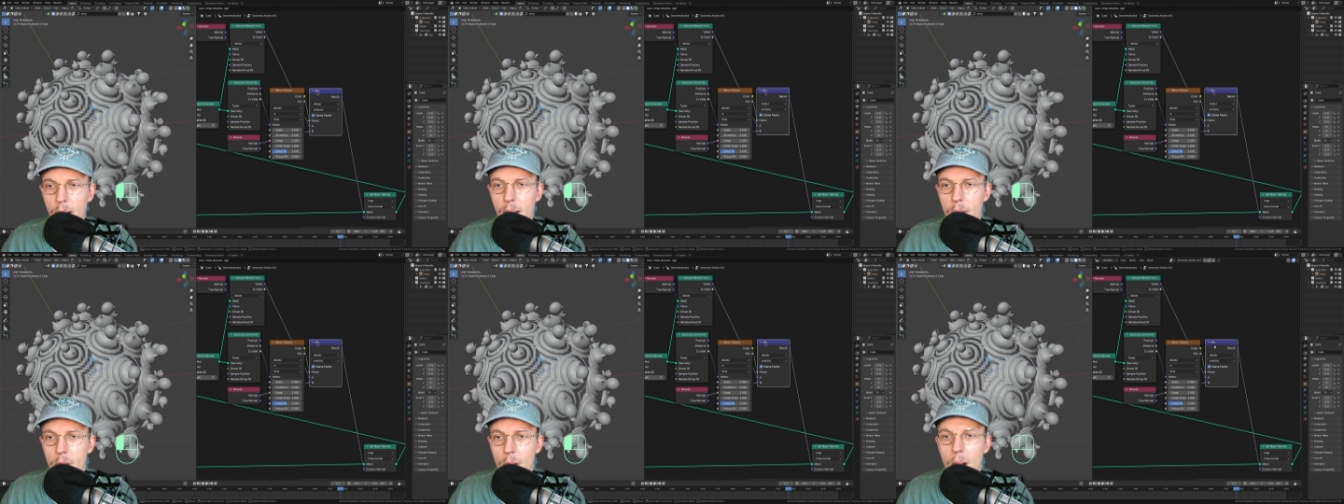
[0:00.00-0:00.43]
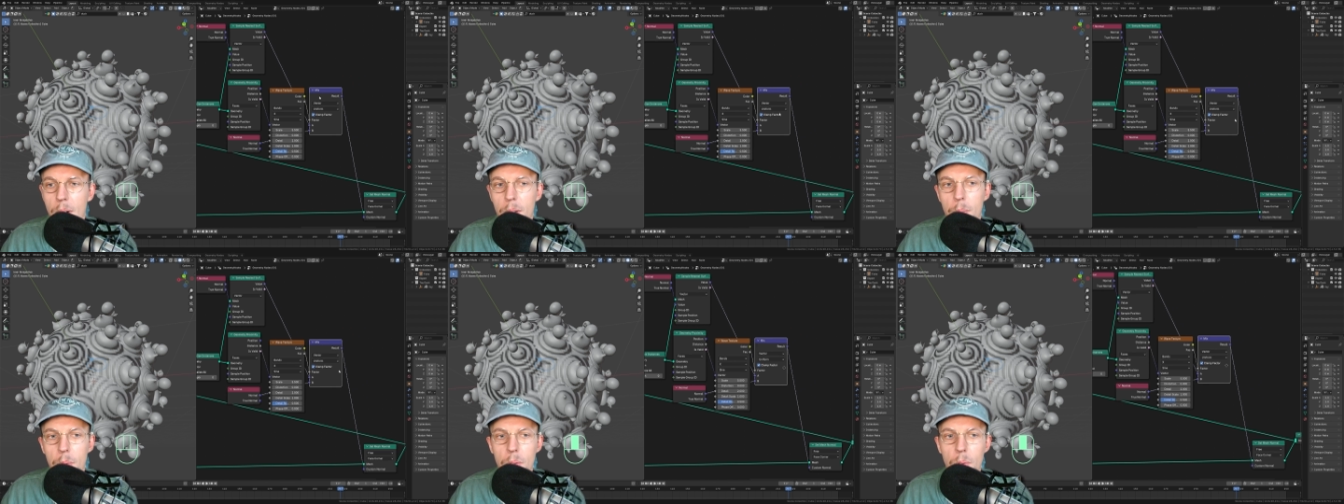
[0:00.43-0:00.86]
So how do
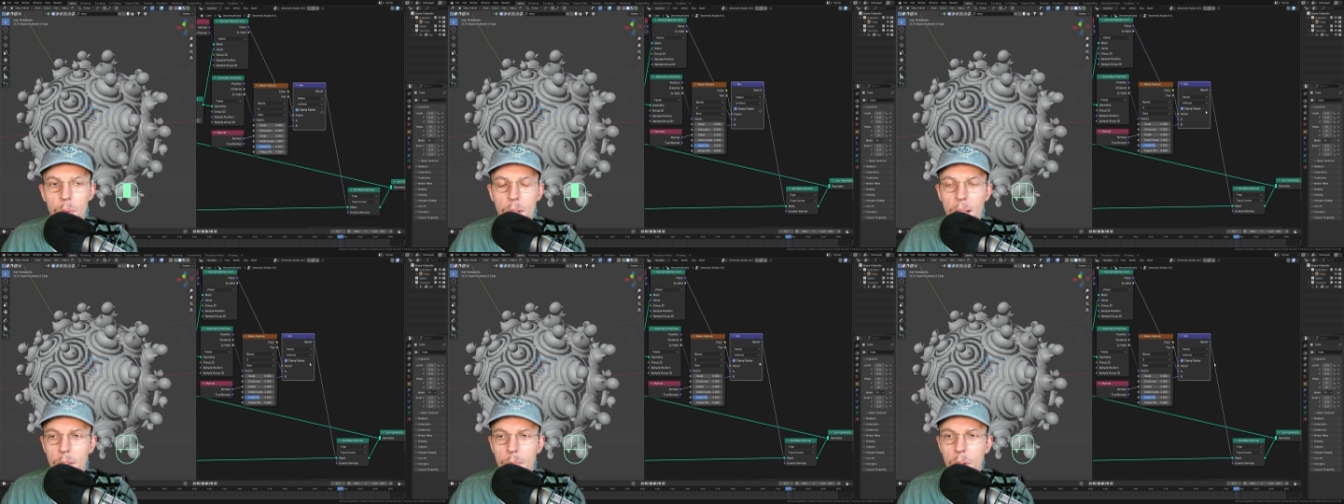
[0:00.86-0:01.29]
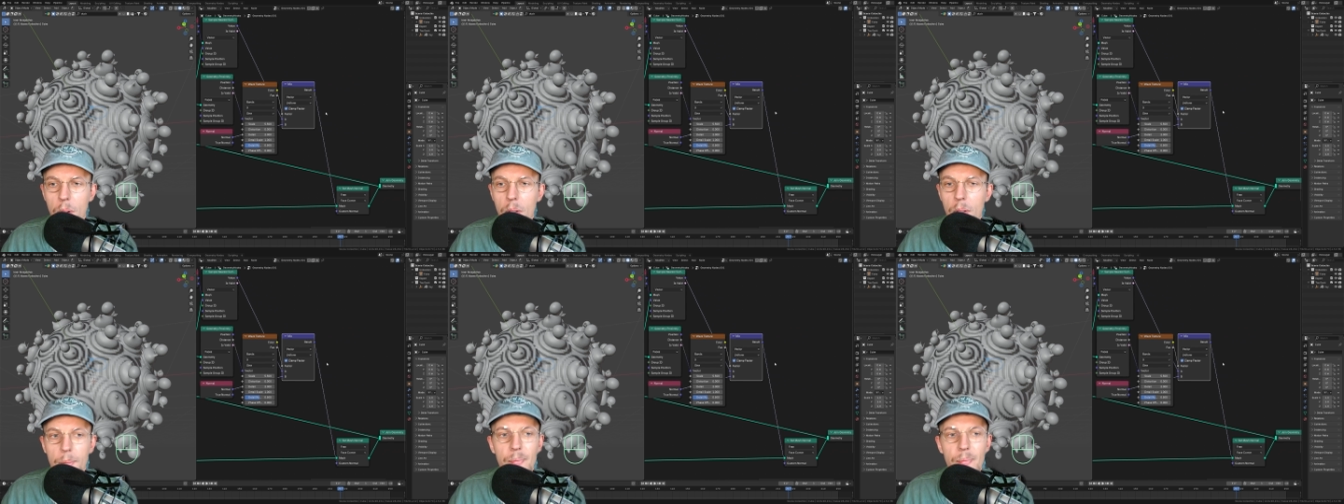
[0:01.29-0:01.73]
we do that?
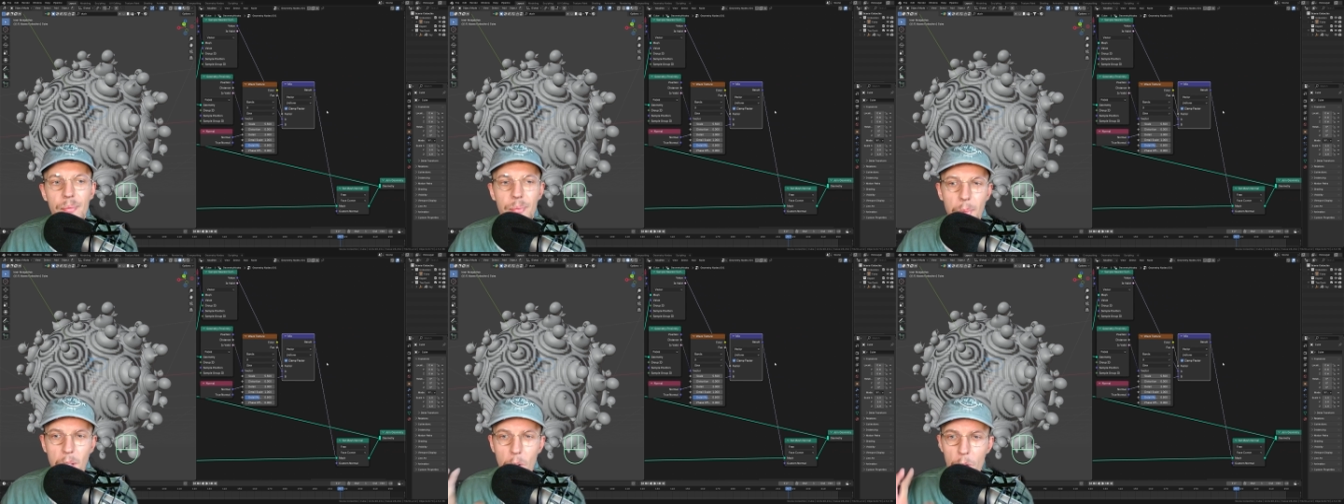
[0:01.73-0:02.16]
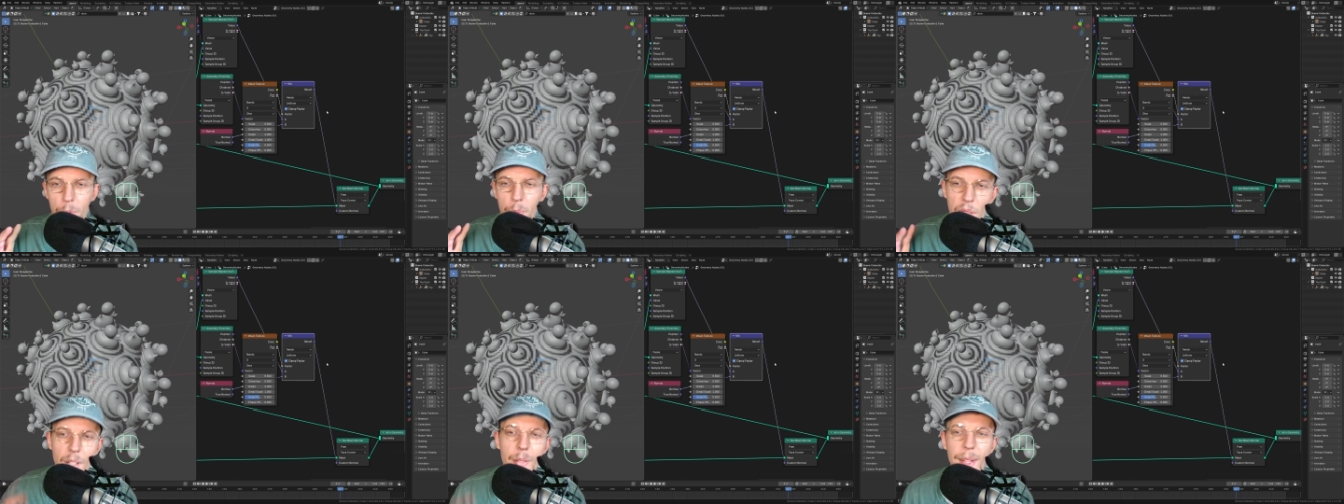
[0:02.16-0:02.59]
Well, because we
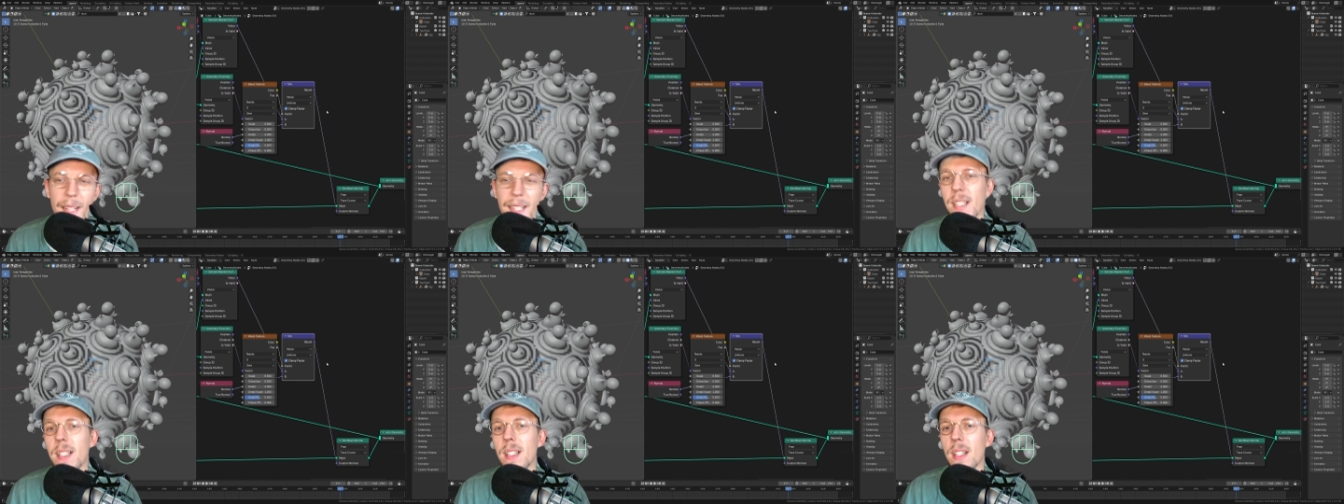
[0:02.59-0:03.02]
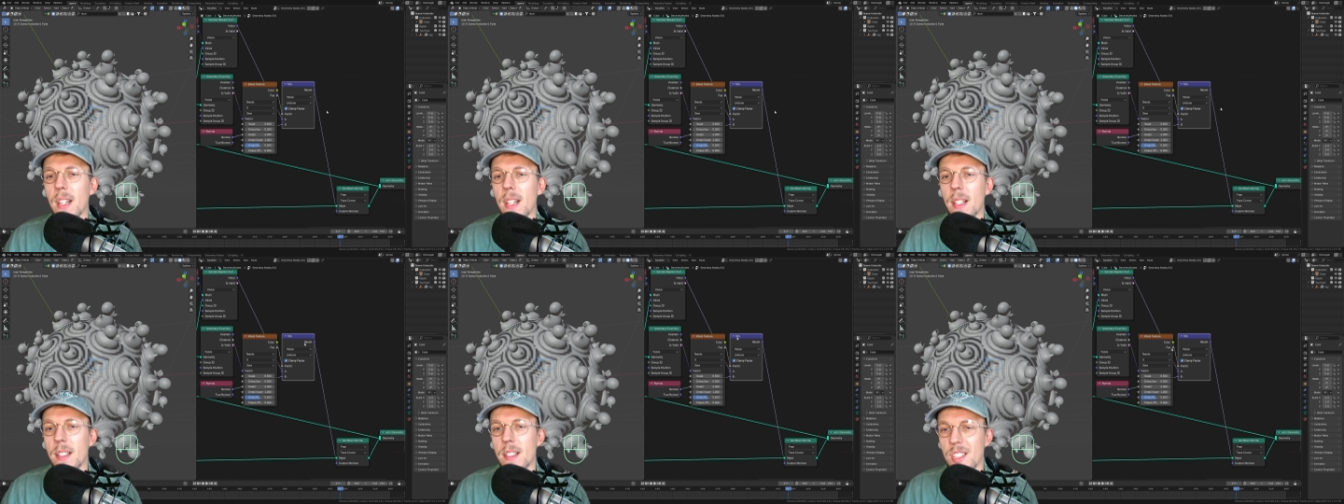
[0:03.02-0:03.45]
are already
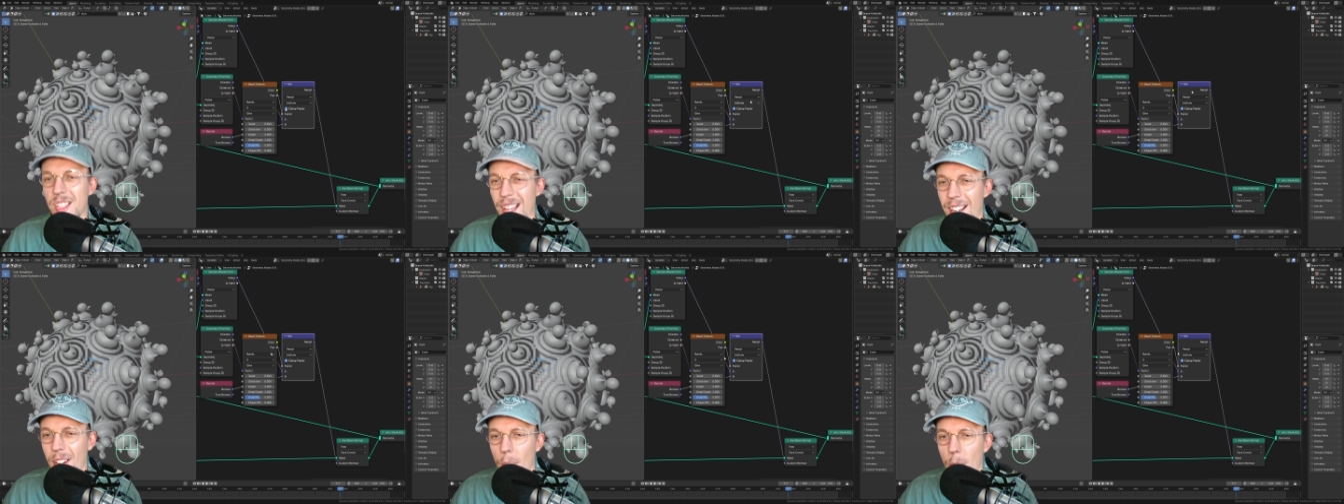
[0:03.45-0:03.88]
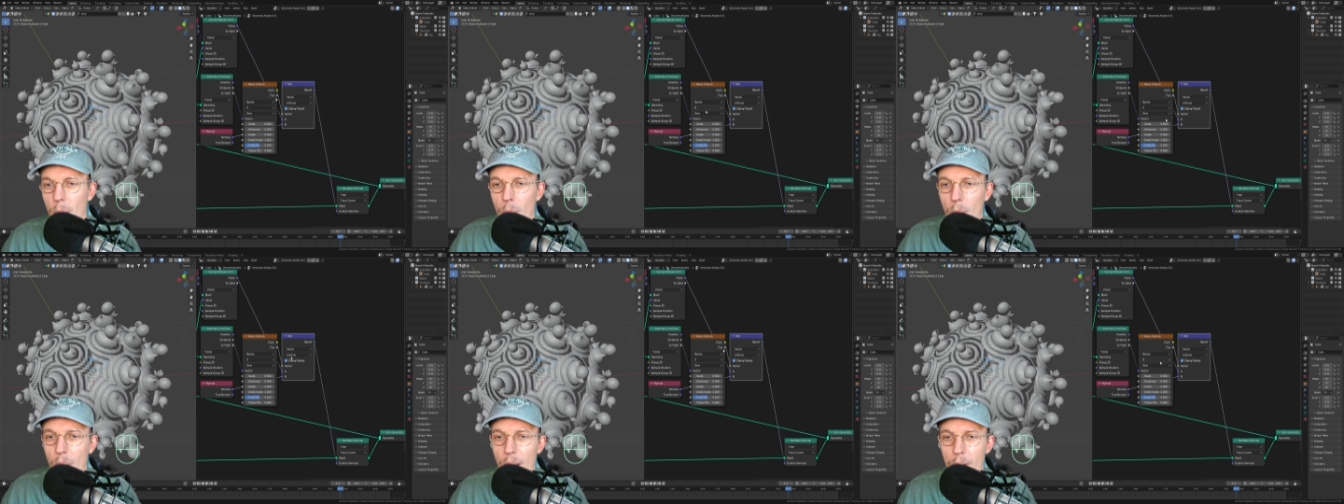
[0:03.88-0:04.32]
set up
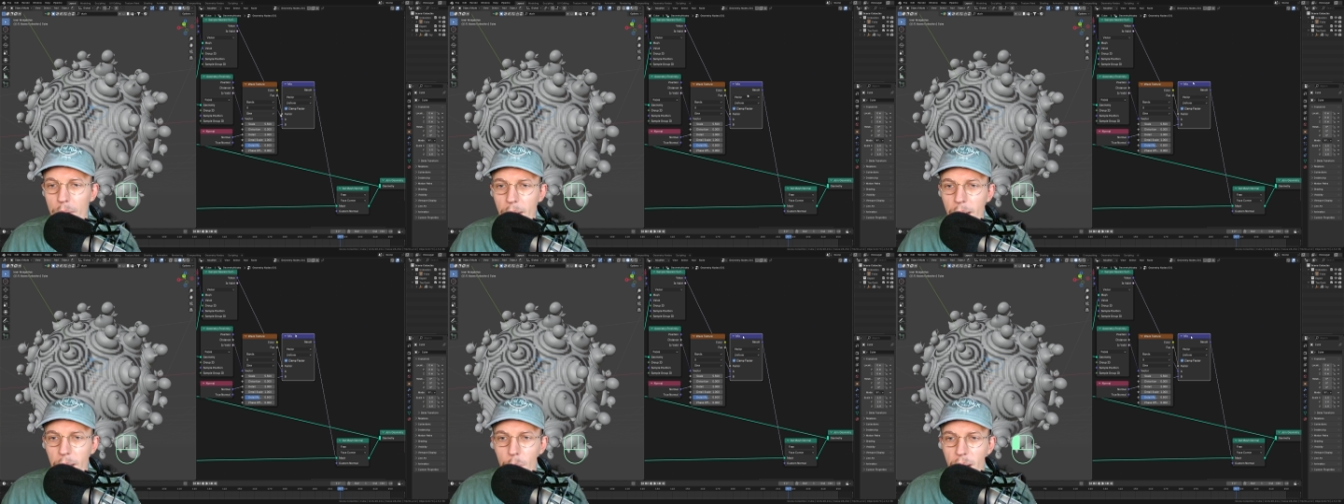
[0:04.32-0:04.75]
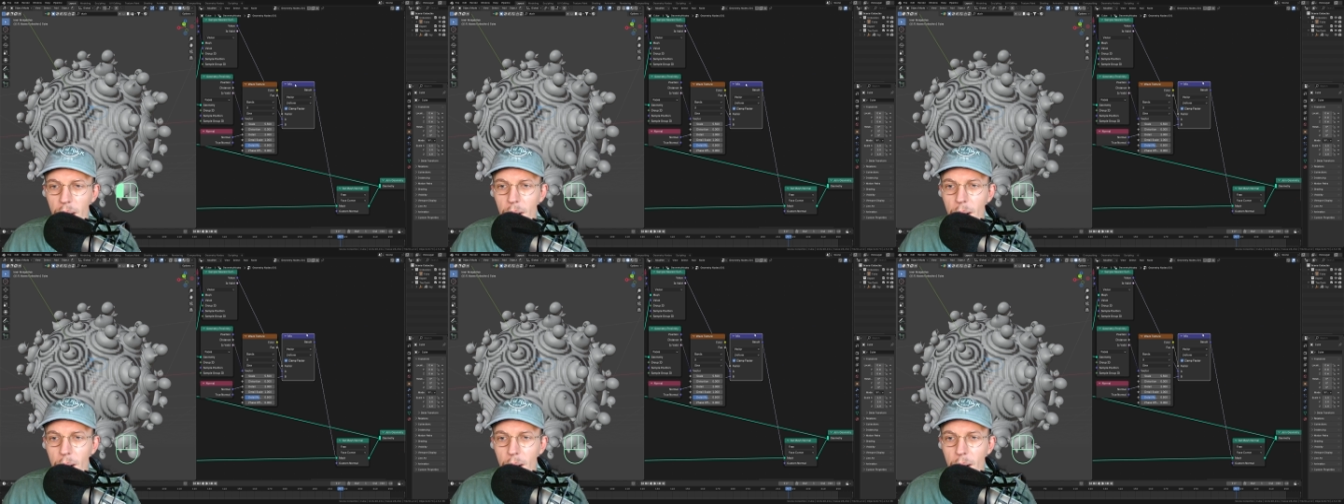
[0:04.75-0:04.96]
with a value here,